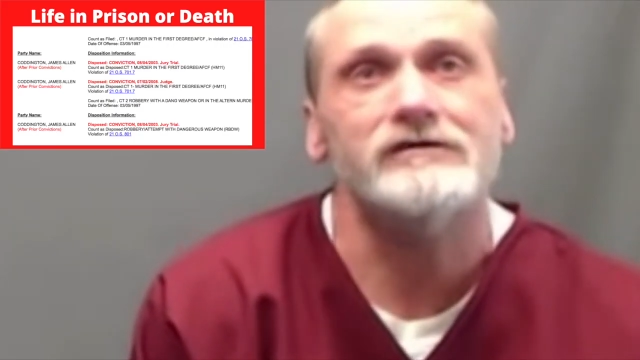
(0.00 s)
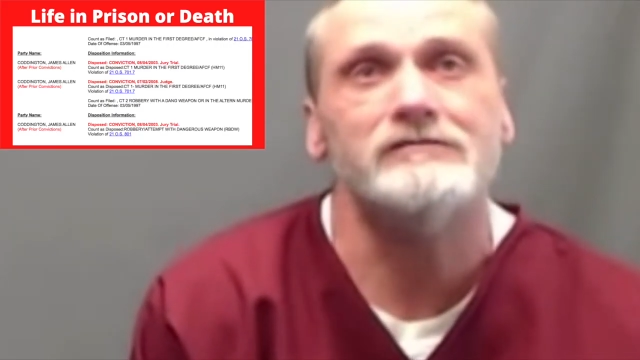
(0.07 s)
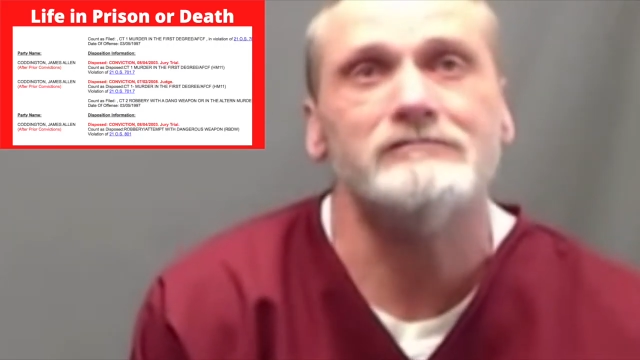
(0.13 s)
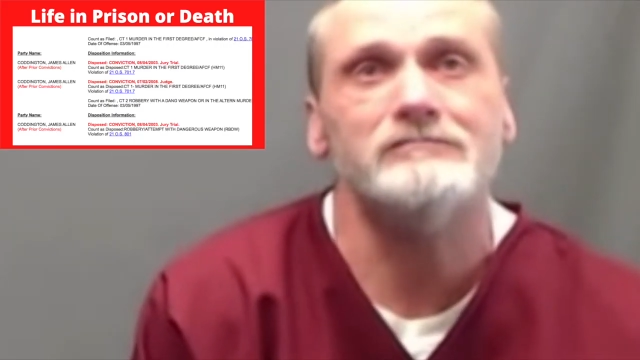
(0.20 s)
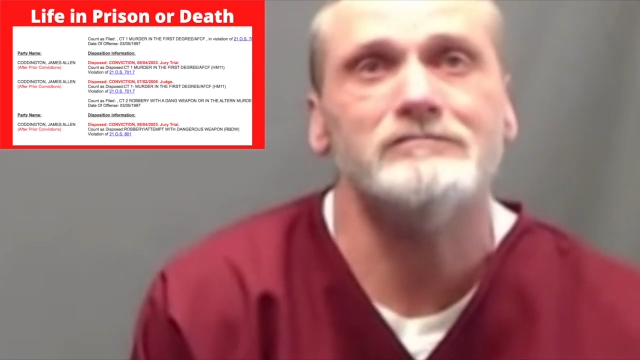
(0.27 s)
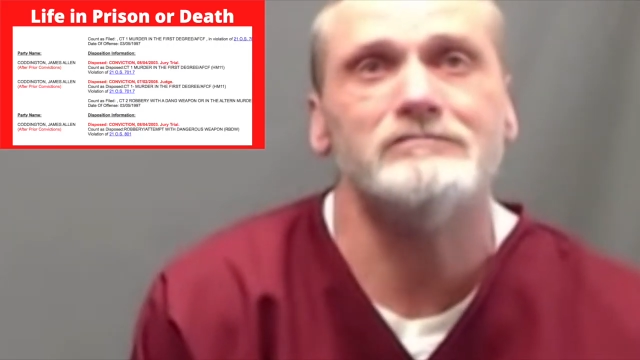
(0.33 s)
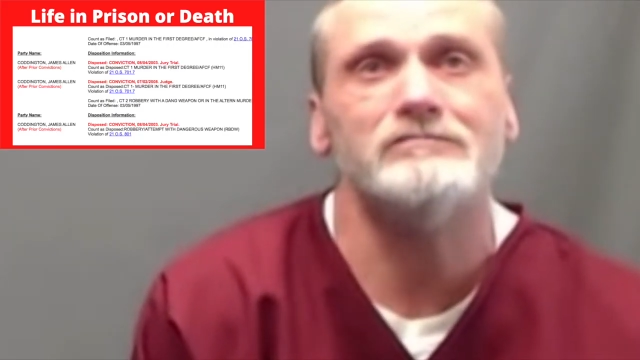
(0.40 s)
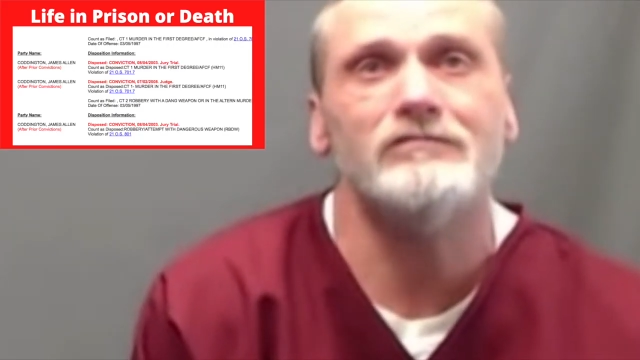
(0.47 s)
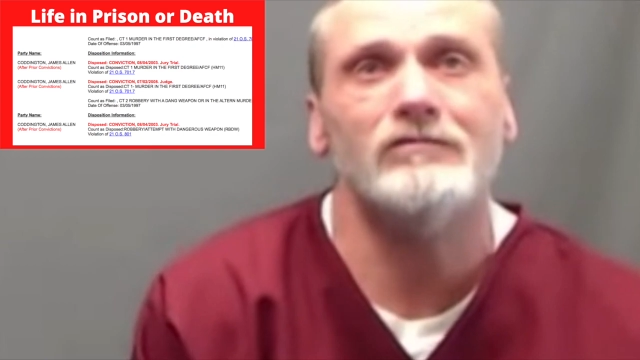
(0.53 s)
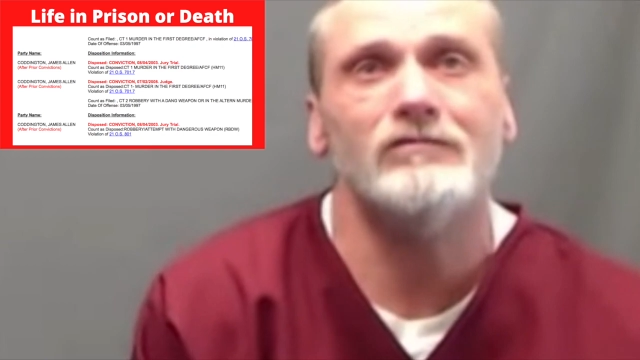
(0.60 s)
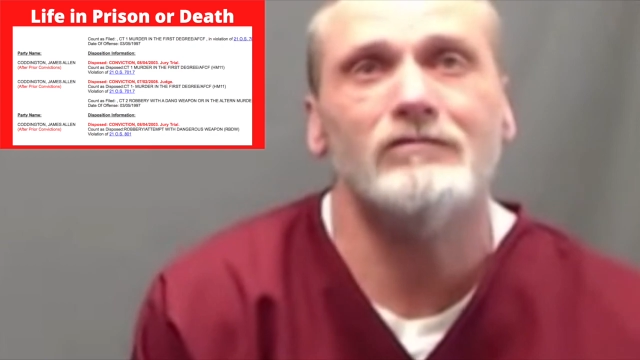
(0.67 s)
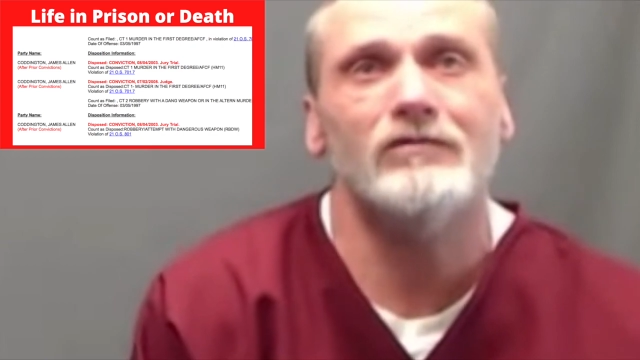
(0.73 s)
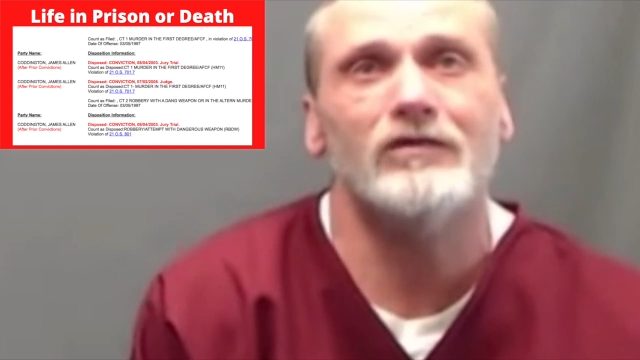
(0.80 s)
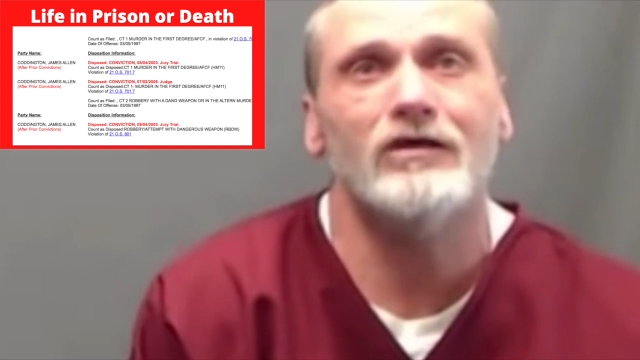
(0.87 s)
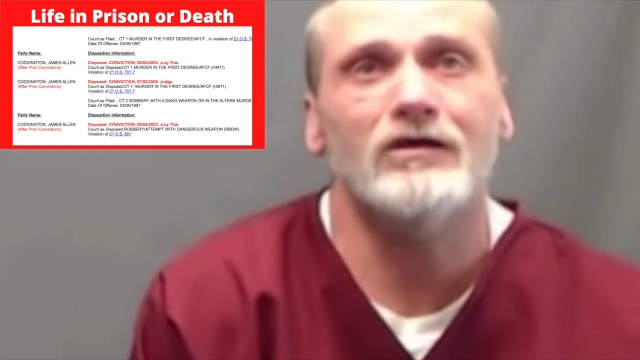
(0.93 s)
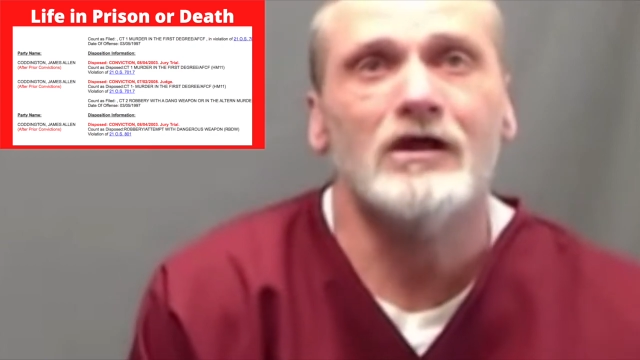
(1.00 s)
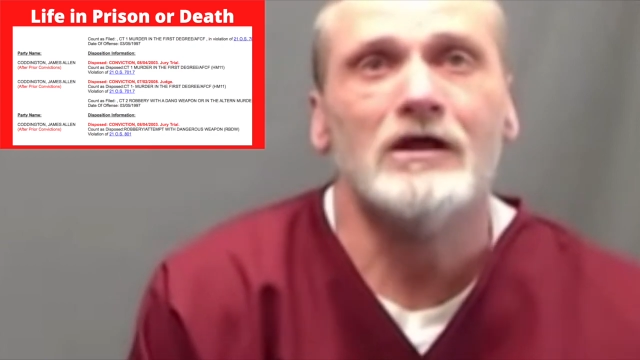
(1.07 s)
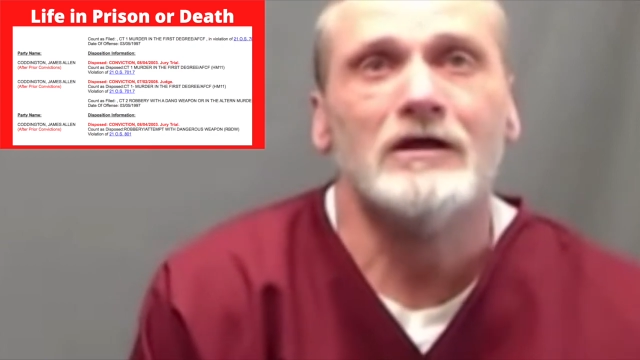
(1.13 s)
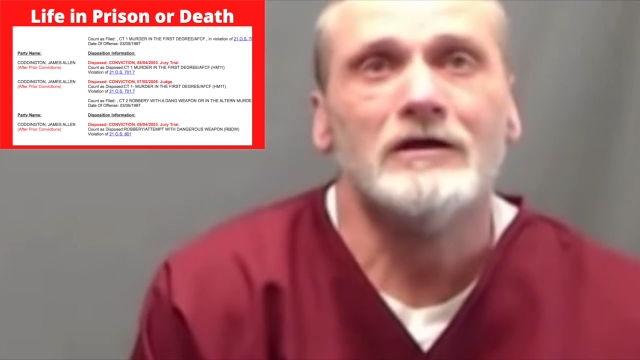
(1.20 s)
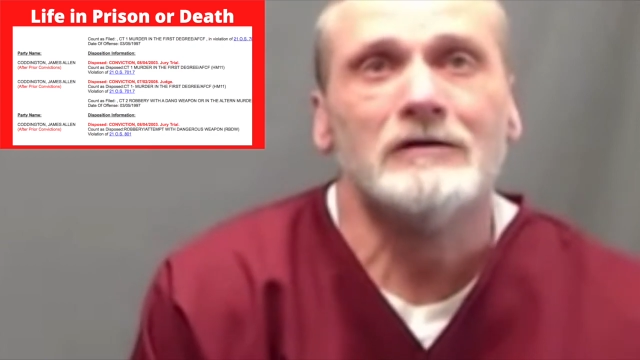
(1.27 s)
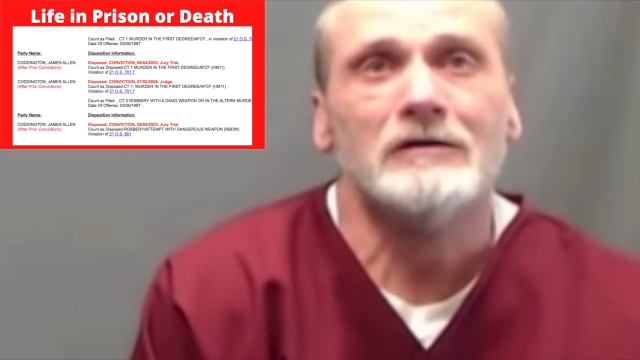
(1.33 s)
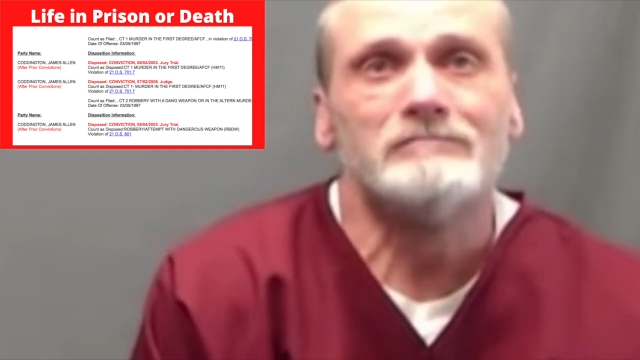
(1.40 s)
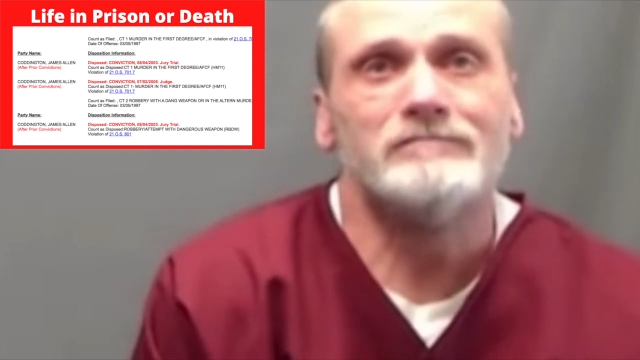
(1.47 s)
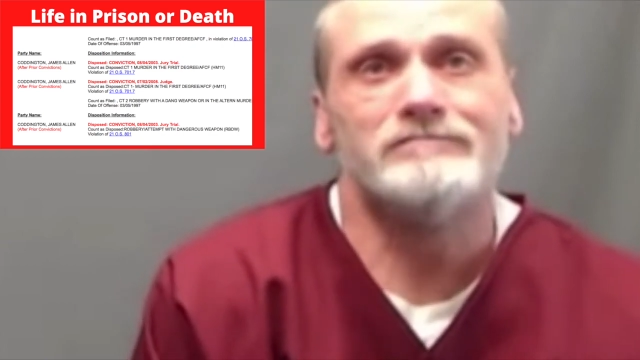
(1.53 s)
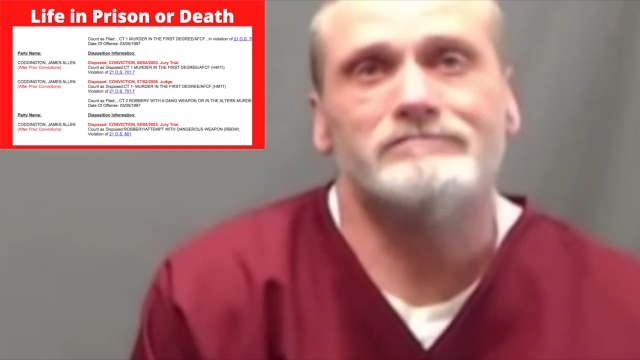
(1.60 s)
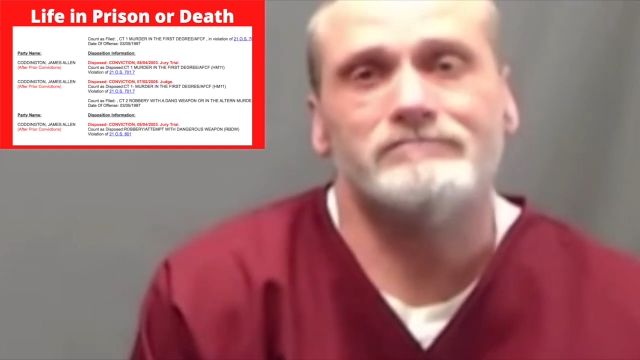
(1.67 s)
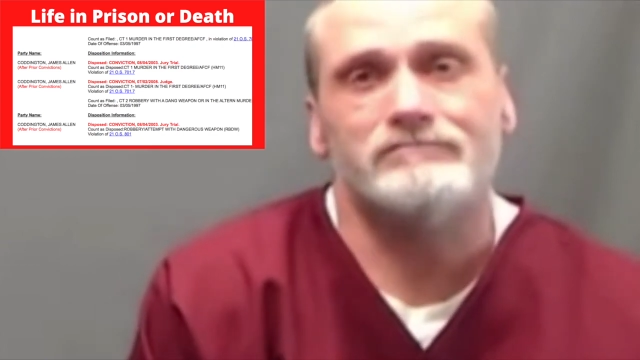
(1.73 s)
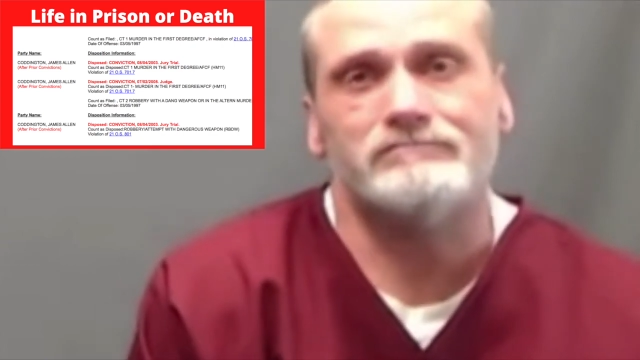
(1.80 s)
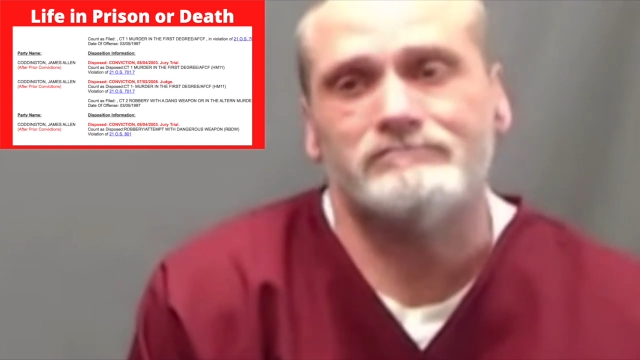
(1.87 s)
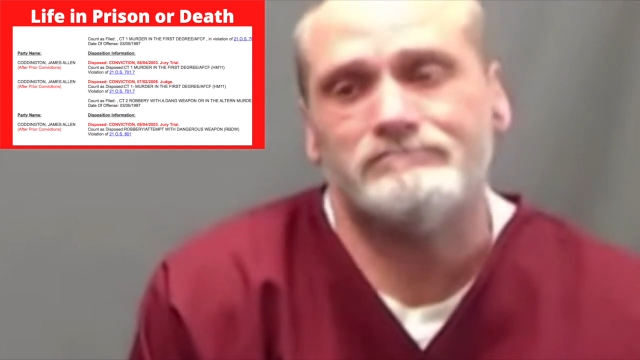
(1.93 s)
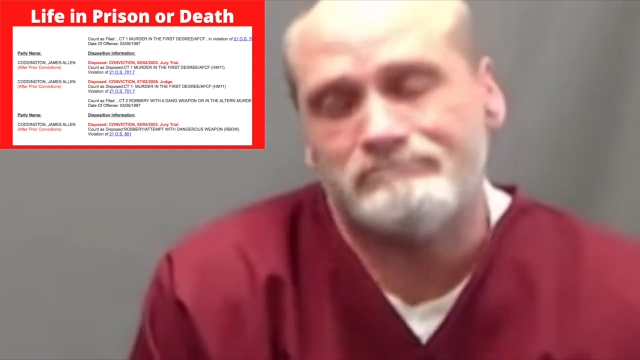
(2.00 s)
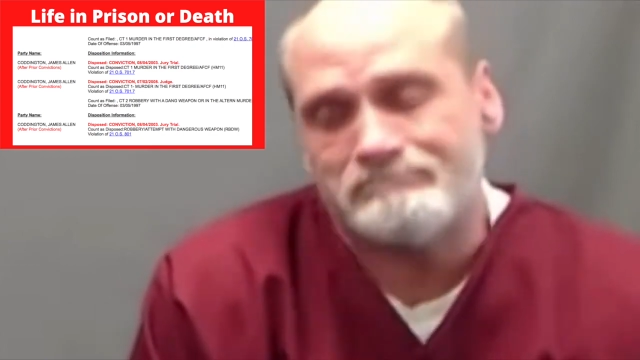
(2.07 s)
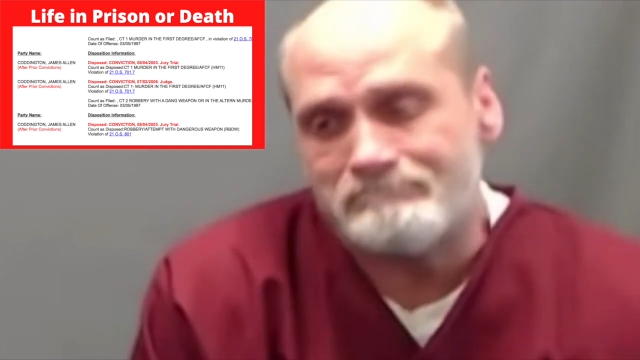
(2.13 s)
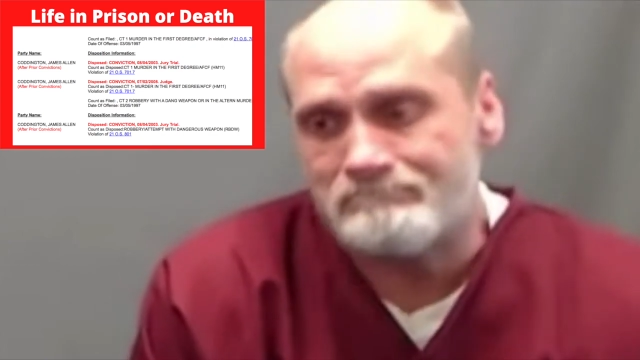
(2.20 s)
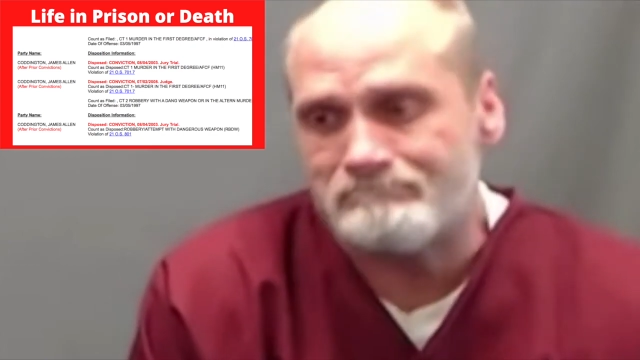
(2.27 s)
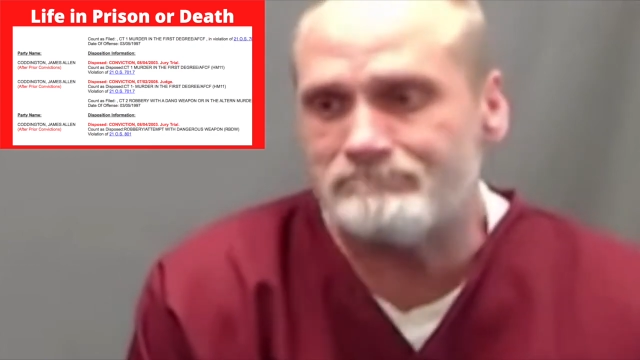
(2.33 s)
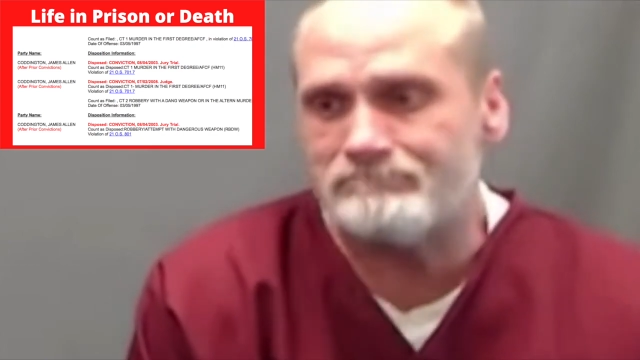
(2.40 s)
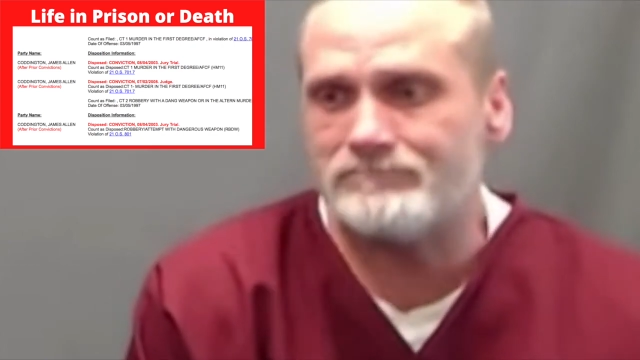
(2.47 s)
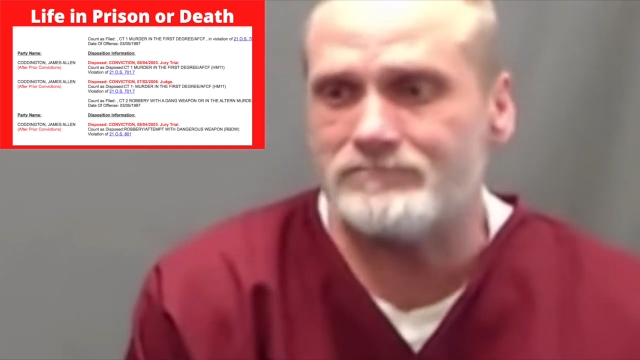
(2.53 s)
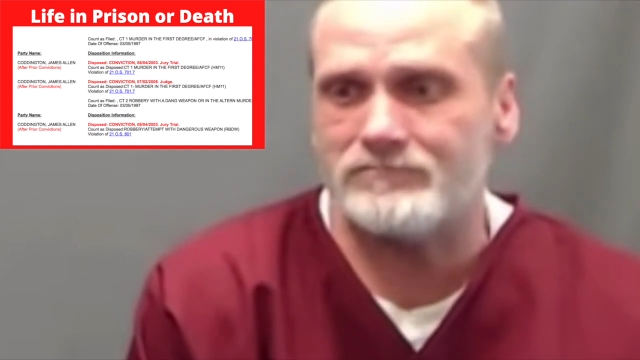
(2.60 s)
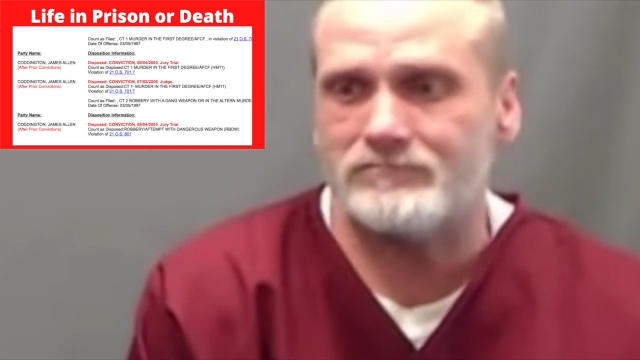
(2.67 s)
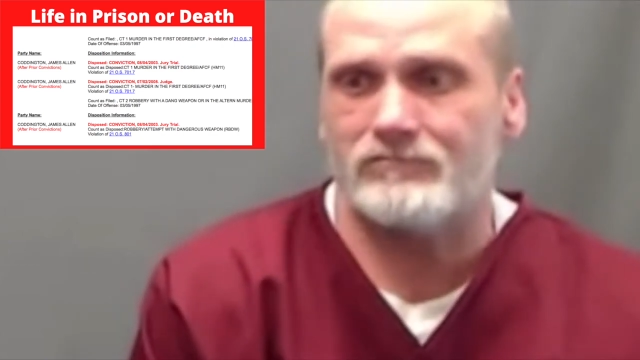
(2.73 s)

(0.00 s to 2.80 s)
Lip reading: he would be charged with first or second degree murder,